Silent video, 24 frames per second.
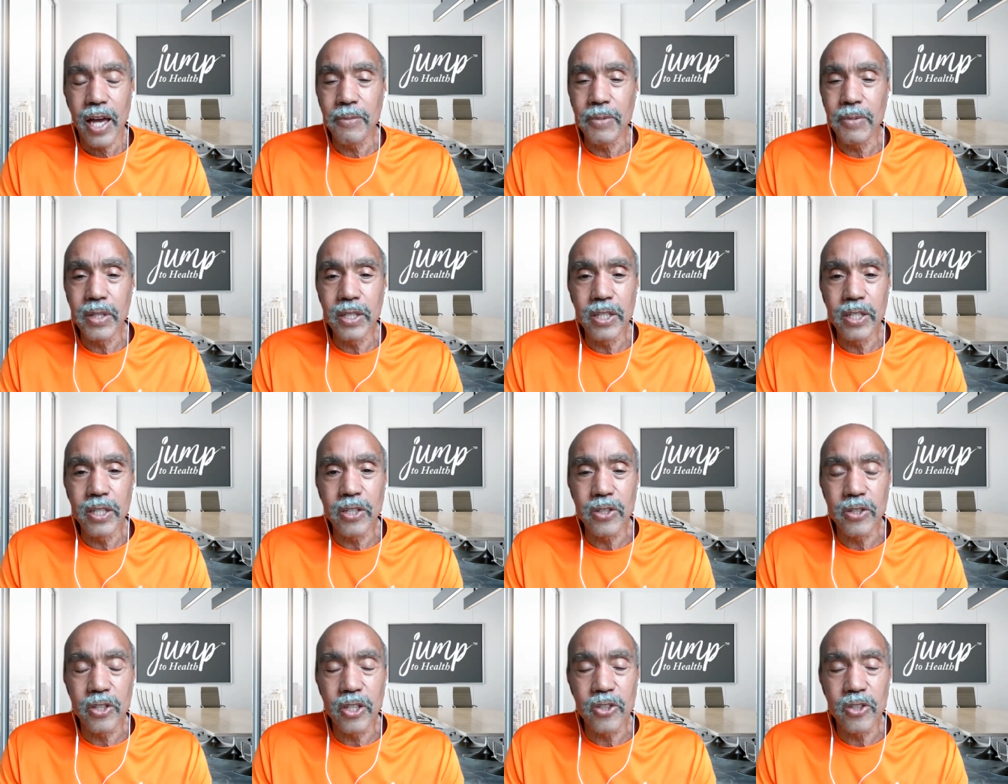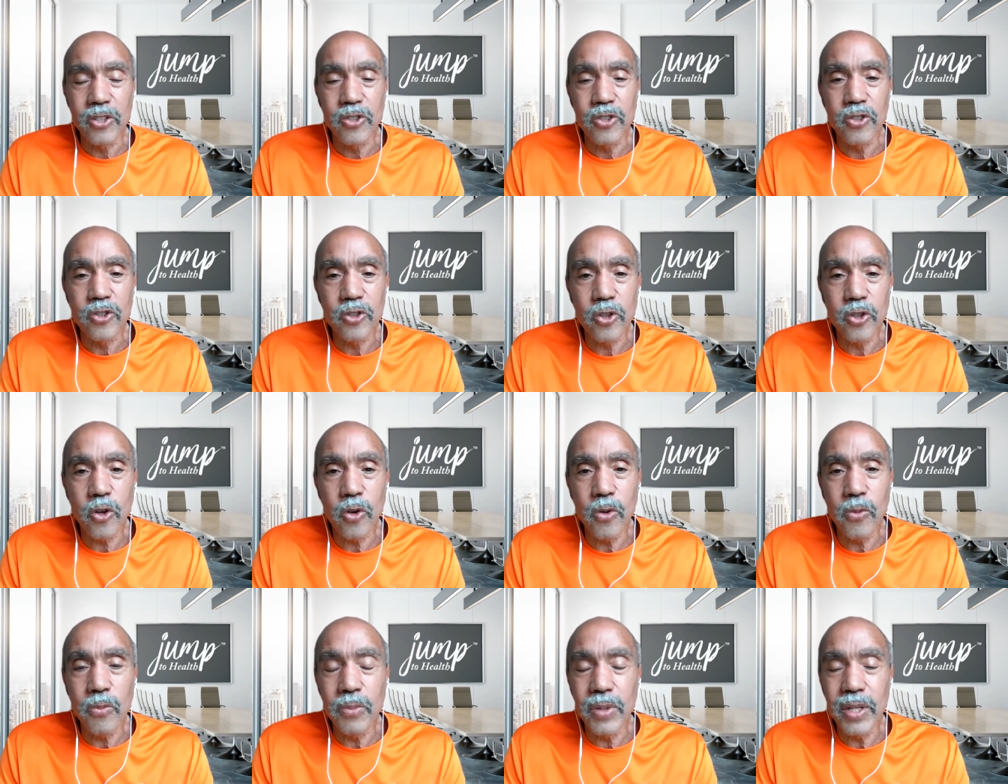I mean, there's
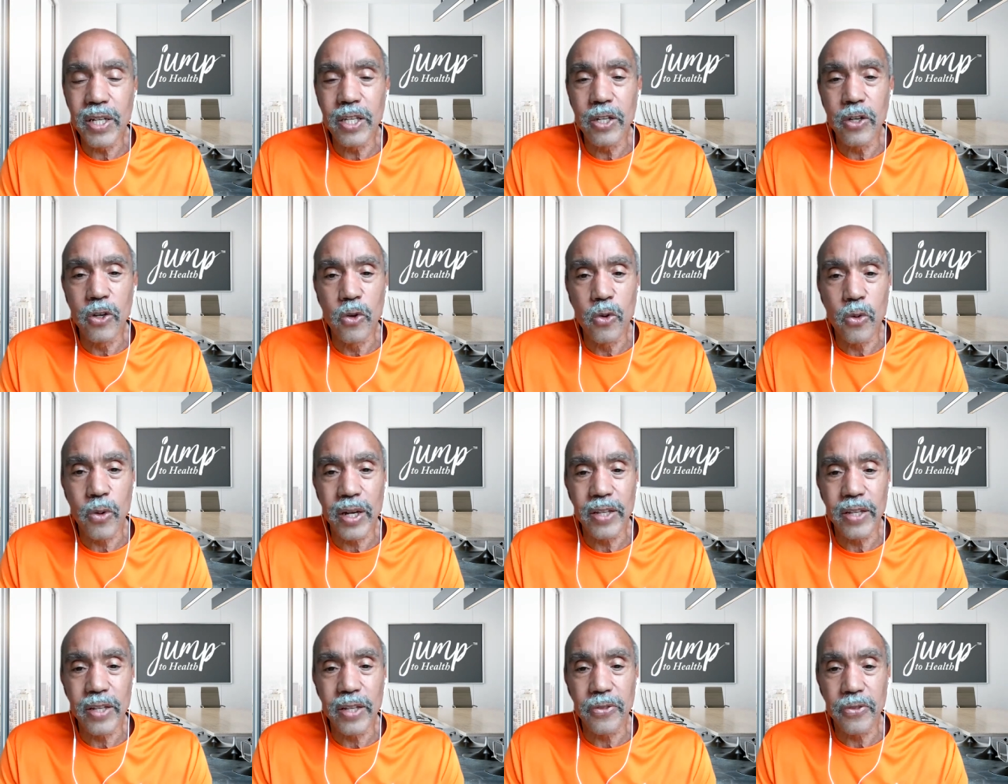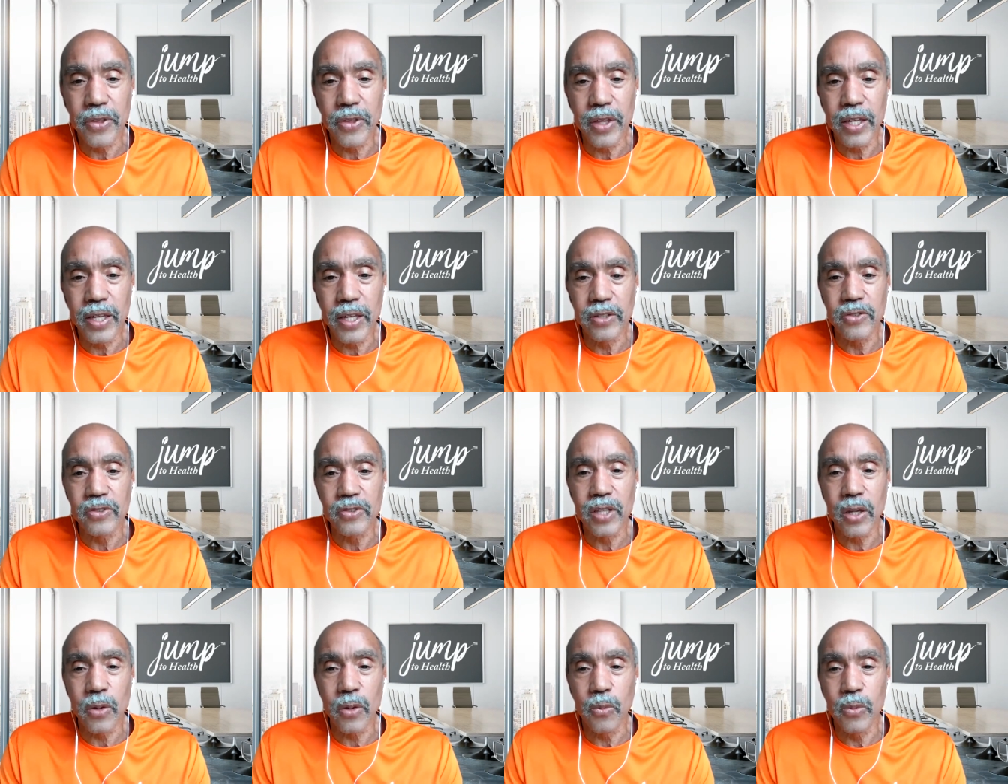so many great
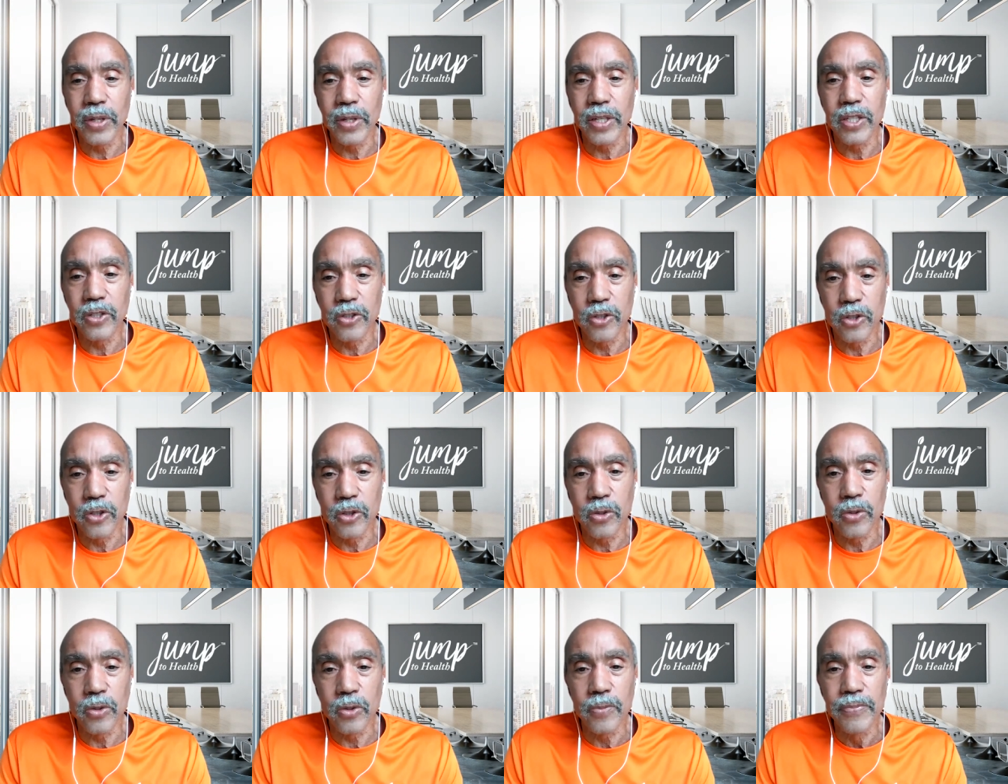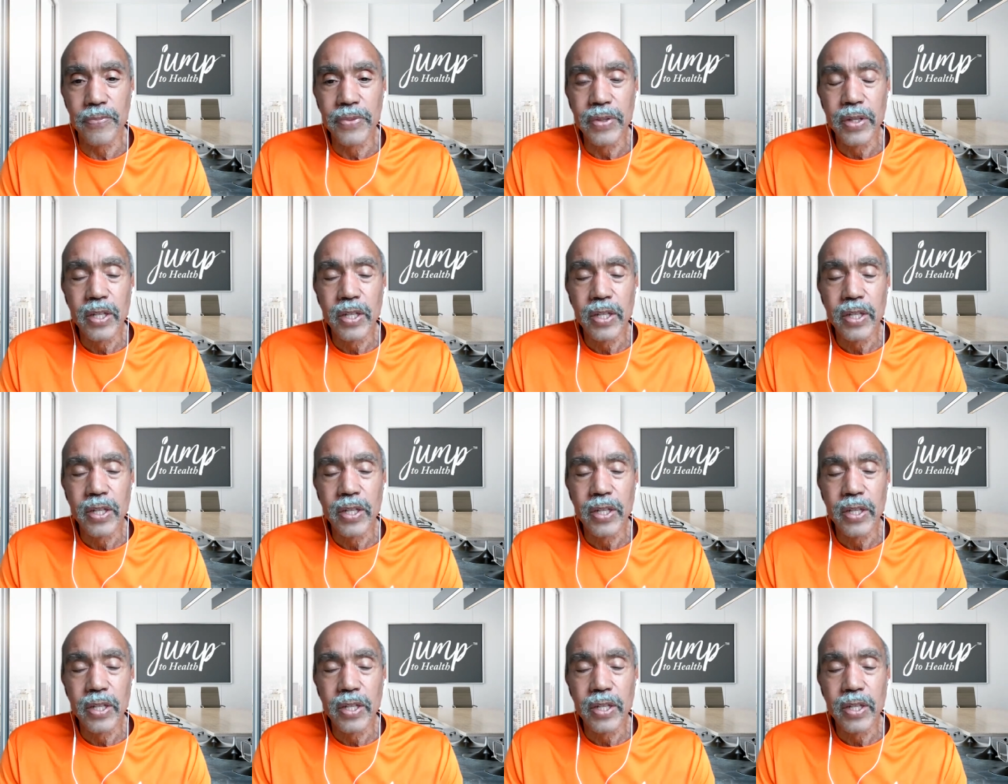things that we can do.